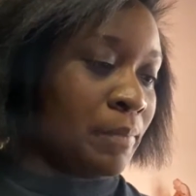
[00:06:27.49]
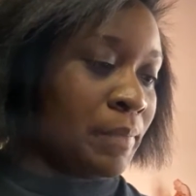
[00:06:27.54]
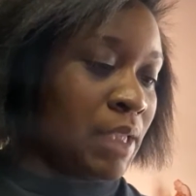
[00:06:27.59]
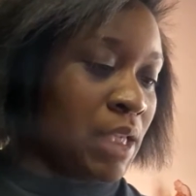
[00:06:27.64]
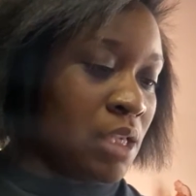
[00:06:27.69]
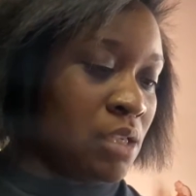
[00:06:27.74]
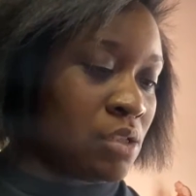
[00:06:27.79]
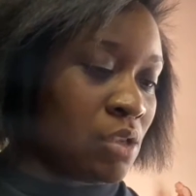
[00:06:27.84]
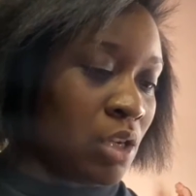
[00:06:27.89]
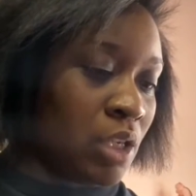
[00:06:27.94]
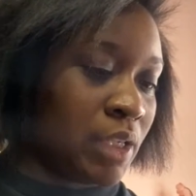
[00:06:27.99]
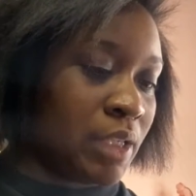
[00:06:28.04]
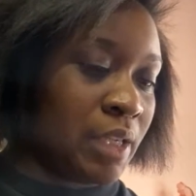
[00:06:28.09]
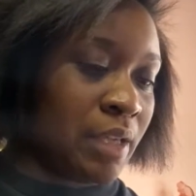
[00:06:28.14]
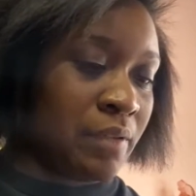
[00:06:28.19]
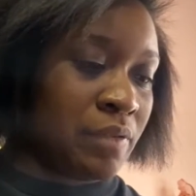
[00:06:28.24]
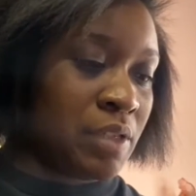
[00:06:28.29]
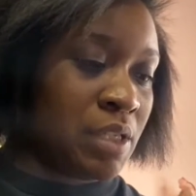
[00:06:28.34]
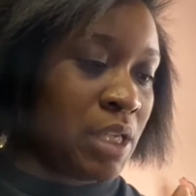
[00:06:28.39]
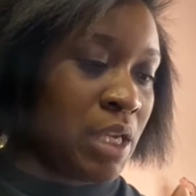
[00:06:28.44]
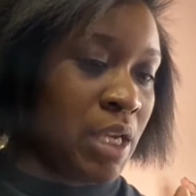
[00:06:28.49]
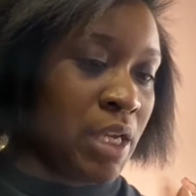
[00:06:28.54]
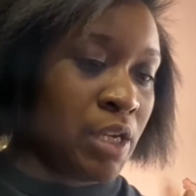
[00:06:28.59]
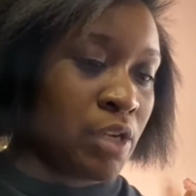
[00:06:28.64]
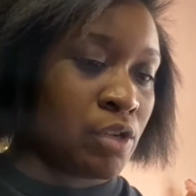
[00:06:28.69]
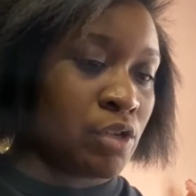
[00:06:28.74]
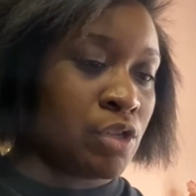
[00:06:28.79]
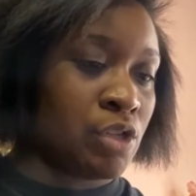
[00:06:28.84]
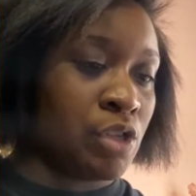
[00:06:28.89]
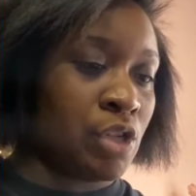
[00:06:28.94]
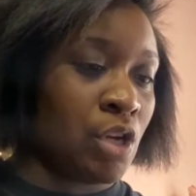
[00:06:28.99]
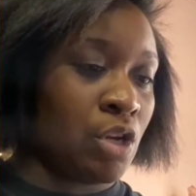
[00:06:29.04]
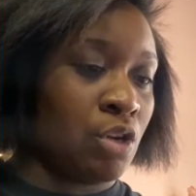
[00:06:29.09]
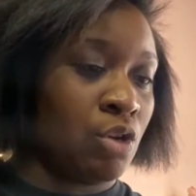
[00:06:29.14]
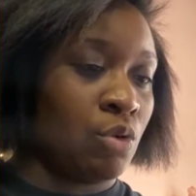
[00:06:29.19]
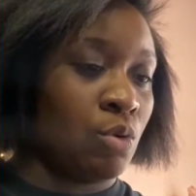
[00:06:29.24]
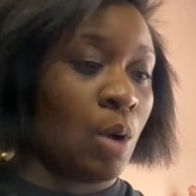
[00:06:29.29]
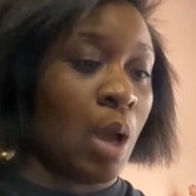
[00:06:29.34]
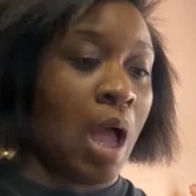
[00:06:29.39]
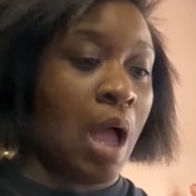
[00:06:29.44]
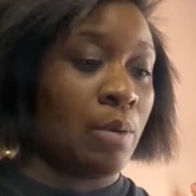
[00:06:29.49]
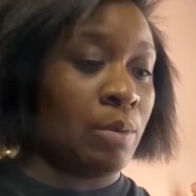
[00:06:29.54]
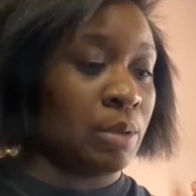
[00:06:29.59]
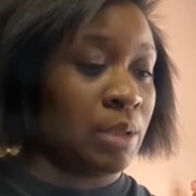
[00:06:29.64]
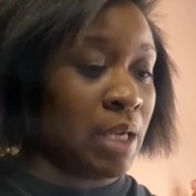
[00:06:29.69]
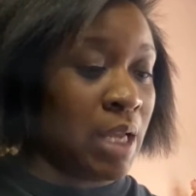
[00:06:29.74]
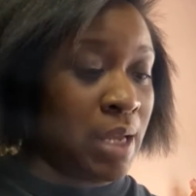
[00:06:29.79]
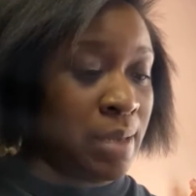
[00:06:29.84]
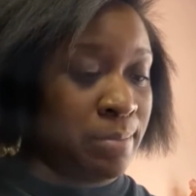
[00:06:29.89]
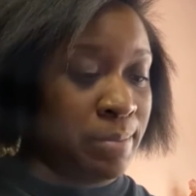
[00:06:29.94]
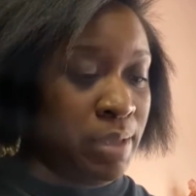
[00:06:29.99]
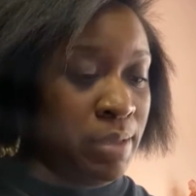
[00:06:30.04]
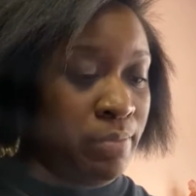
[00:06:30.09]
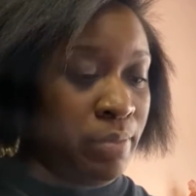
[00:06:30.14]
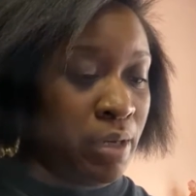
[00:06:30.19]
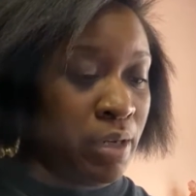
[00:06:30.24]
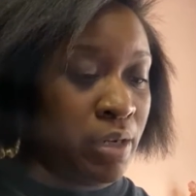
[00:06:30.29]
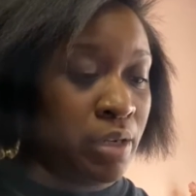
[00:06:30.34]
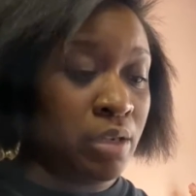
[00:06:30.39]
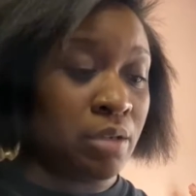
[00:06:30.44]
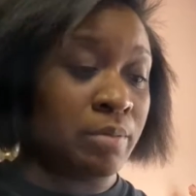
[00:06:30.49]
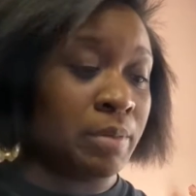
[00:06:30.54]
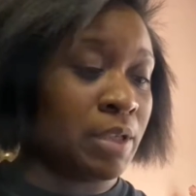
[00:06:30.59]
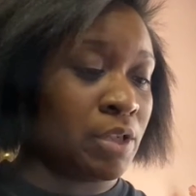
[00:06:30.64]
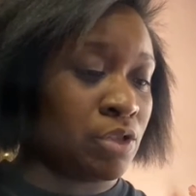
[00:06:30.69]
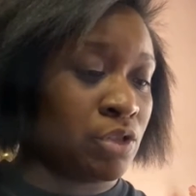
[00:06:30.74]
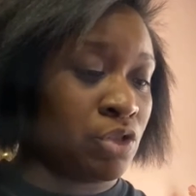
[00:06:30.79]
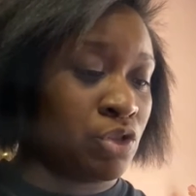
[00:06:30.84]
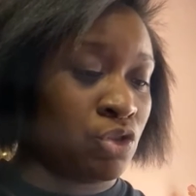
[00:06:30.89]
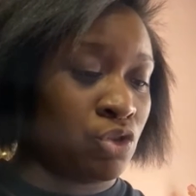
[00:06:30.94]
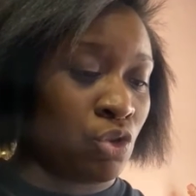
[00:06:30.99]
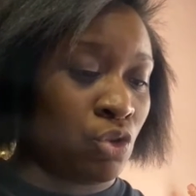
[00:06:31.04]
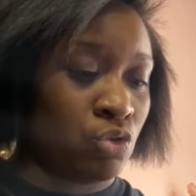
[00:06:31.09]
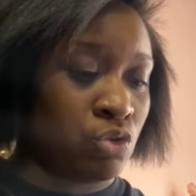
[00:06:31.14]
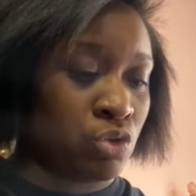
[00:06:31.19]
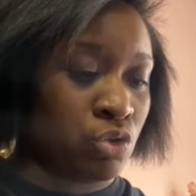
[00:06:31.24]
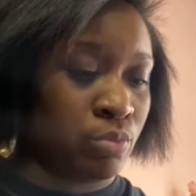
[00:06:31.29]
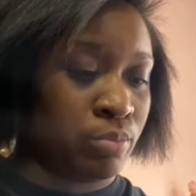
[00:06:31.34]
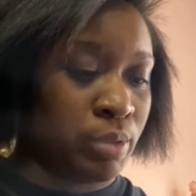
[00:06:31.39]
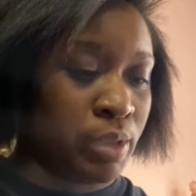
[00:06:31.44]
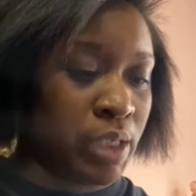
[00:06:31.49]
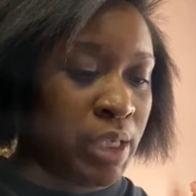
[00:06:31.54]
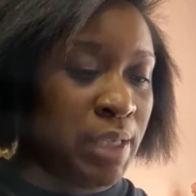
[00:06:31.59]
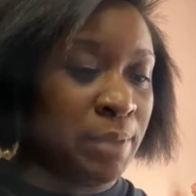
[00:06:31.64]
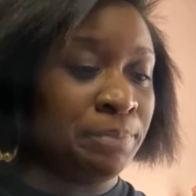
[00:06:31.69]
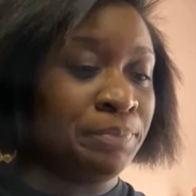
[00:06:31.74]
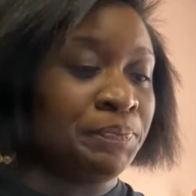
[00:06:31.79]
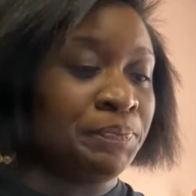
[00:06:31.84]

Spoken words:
These are gifts here, so I will not be burning them. They're so pretty.